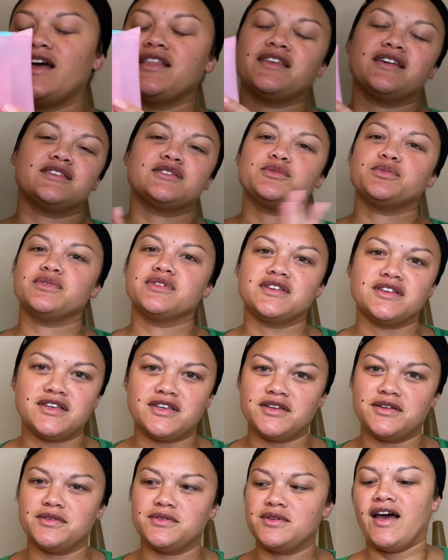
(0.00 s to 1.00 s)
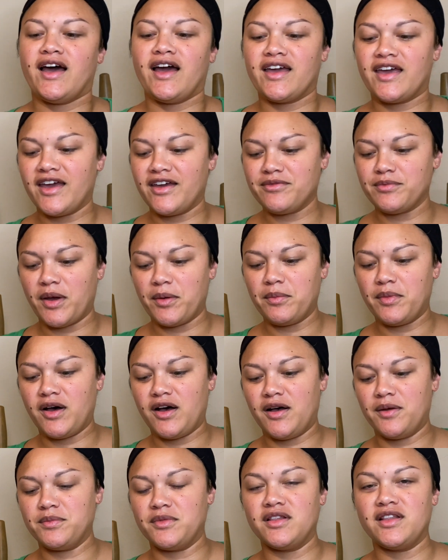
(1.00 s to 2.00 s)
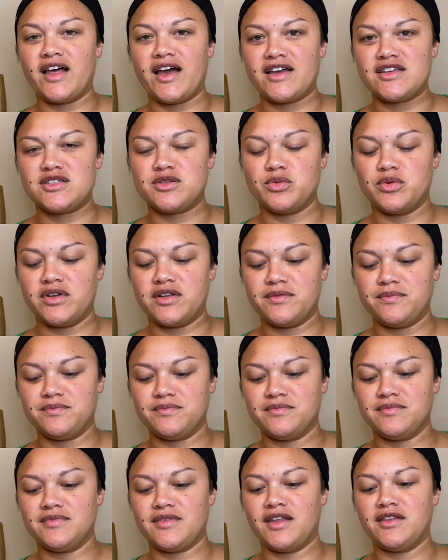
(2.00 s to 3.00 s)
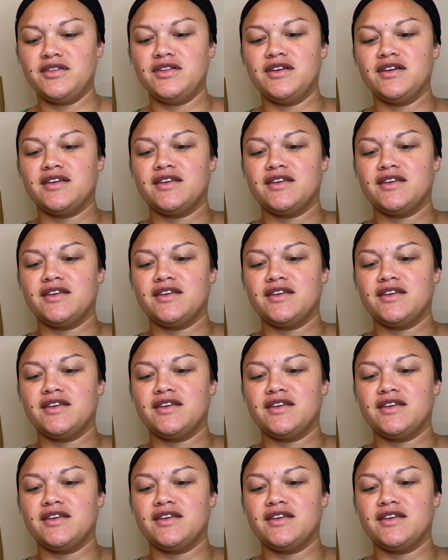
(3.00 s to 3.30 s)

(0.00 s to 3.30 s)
think it's really cute. I gave my mom the last one. And look,